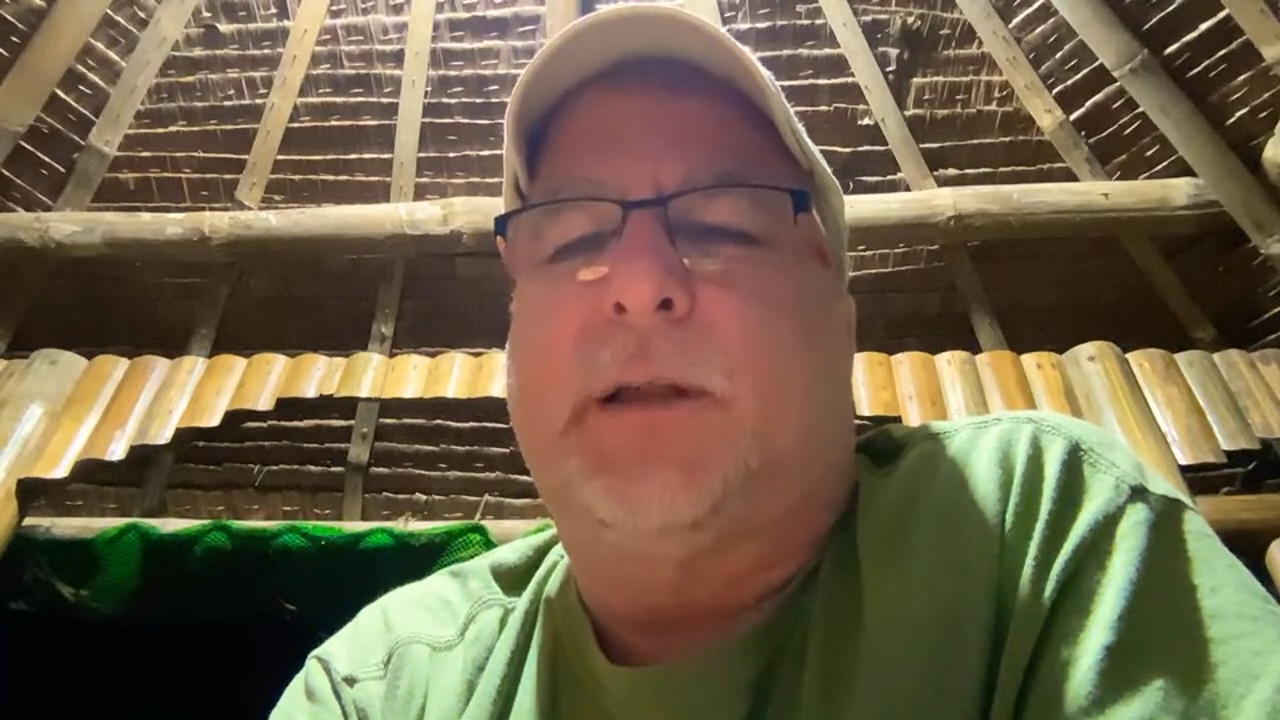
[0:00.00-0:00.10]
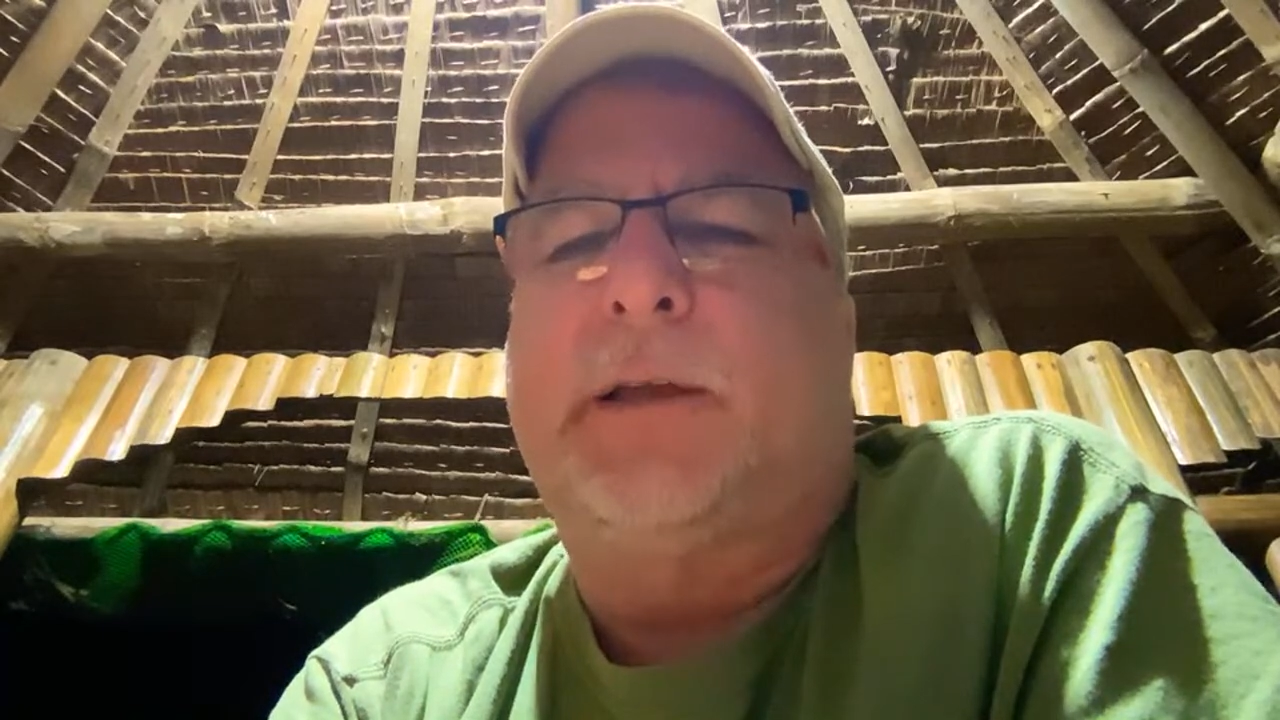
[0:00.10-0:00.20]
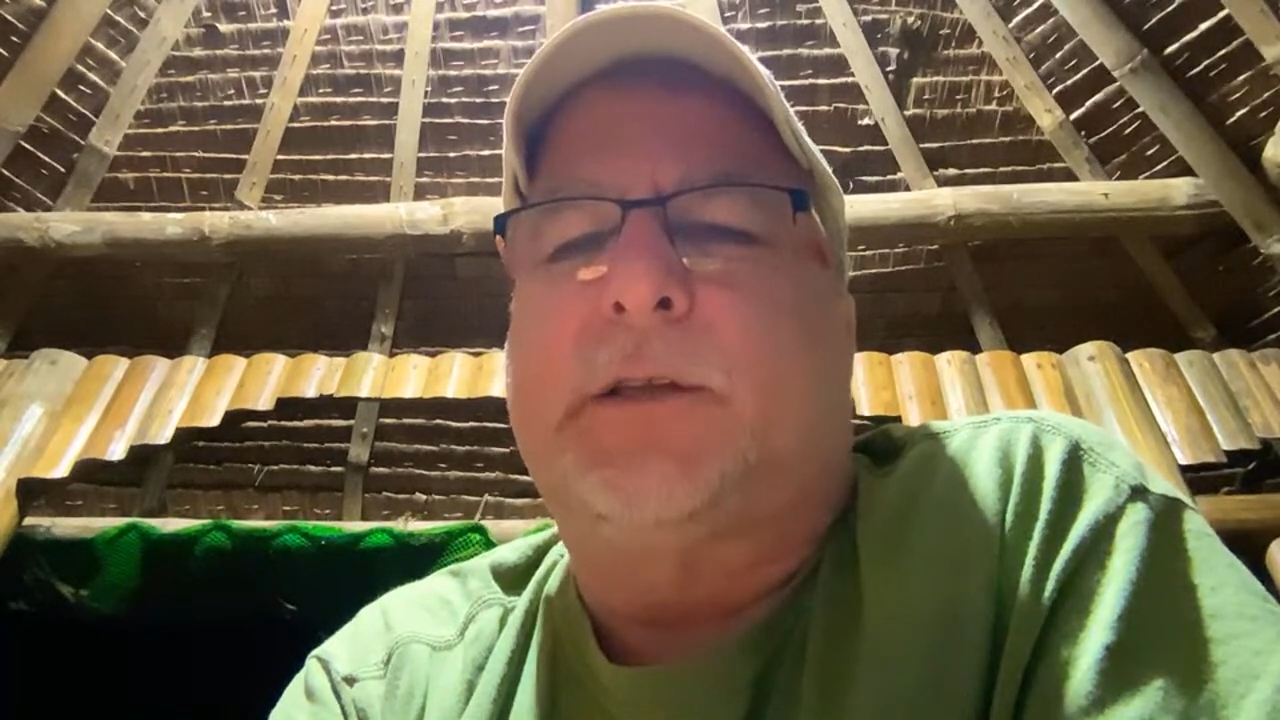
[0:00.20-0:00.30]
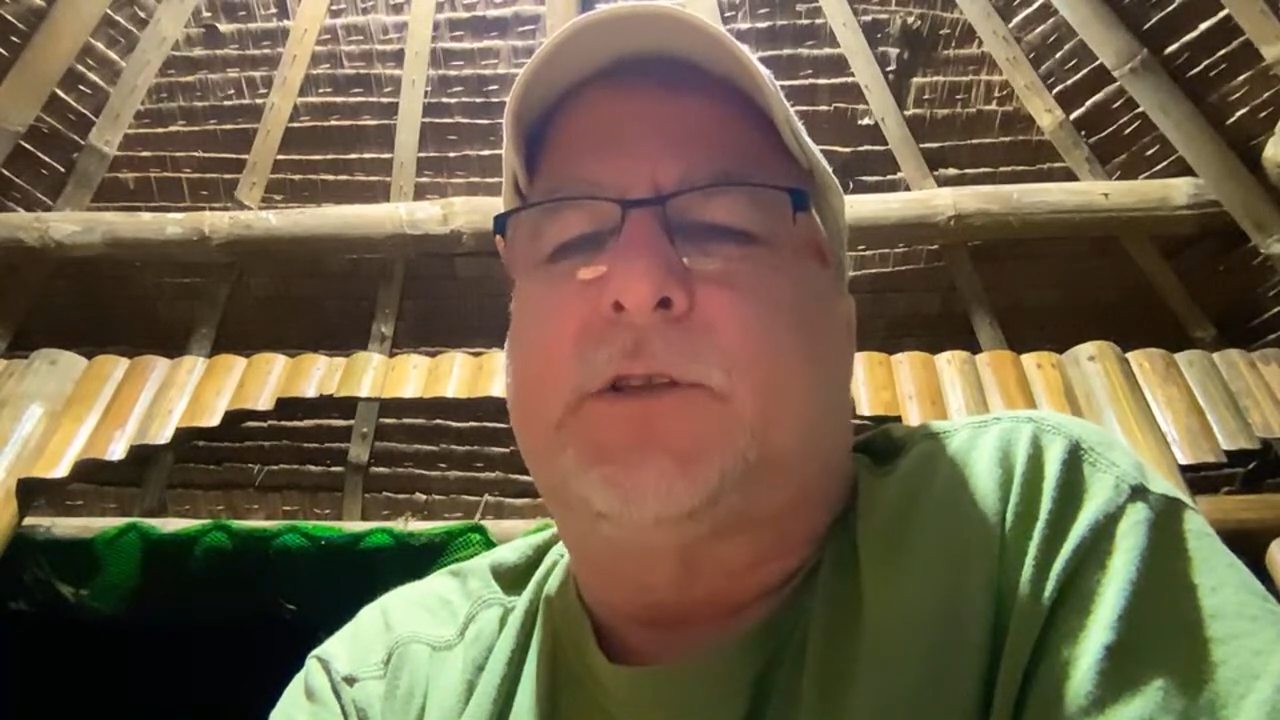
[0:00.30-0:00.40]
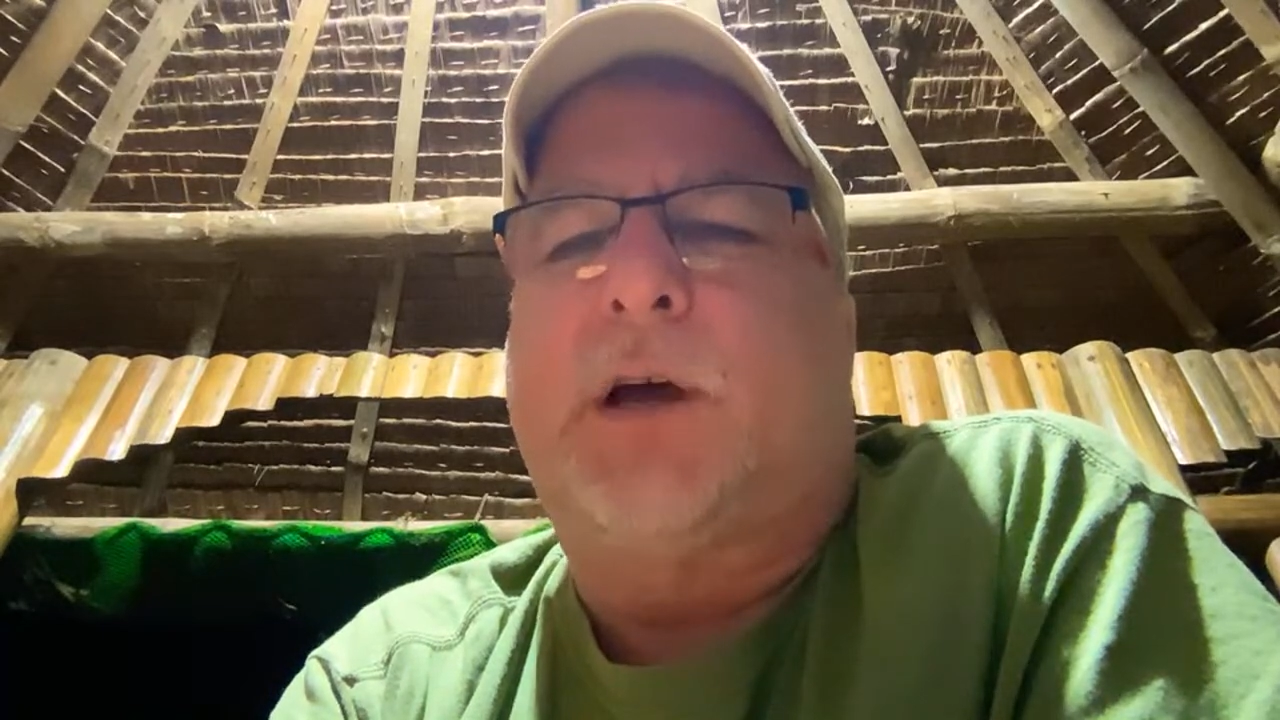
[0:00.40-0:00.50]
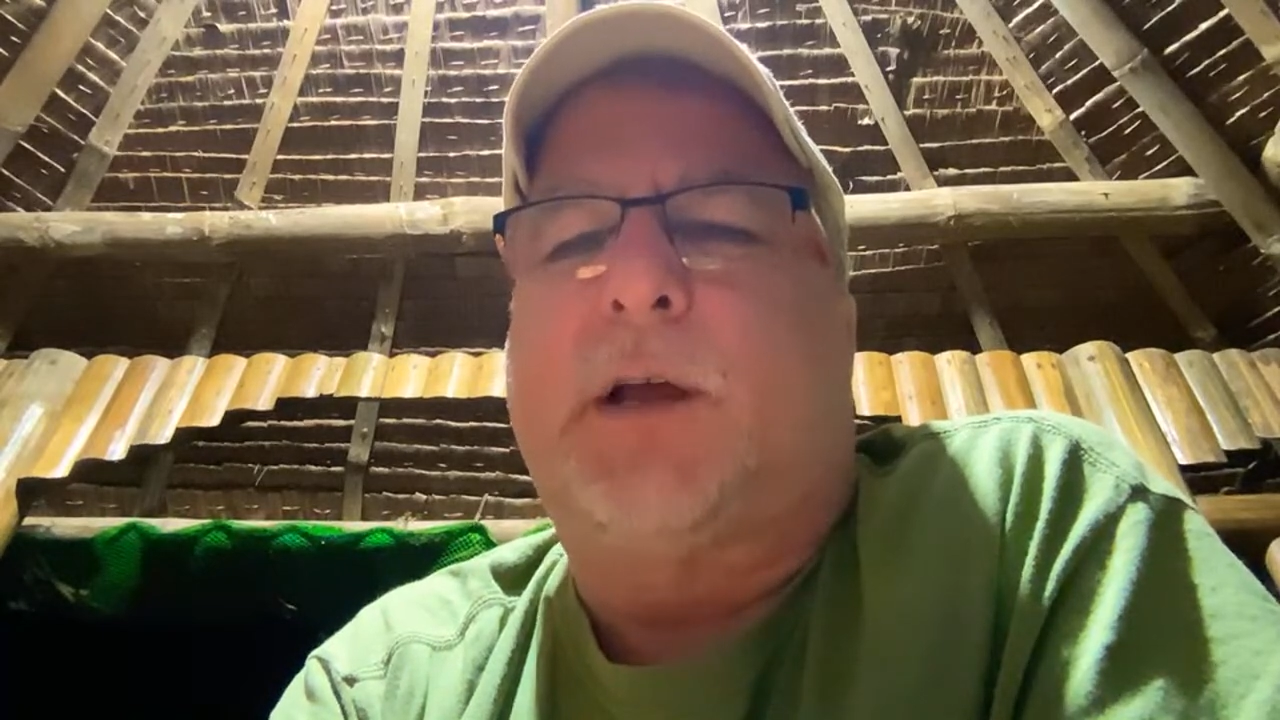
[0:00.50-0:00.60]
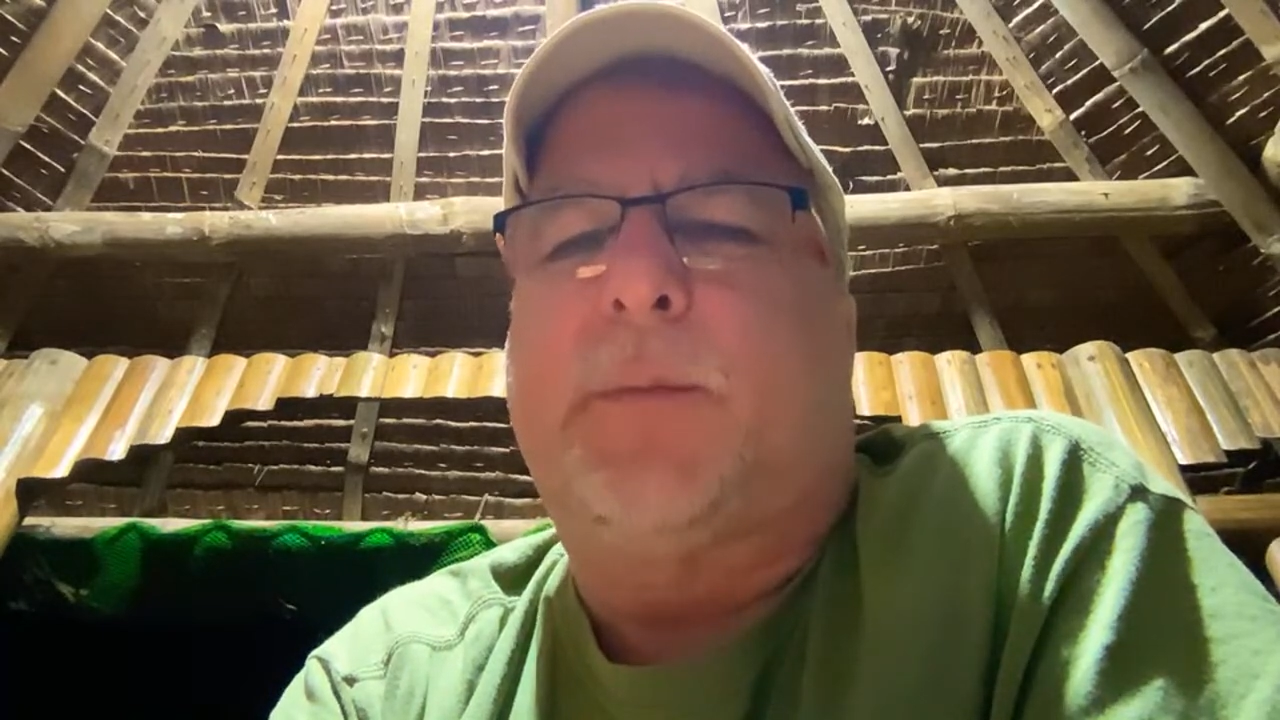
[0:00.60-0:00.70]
like to talk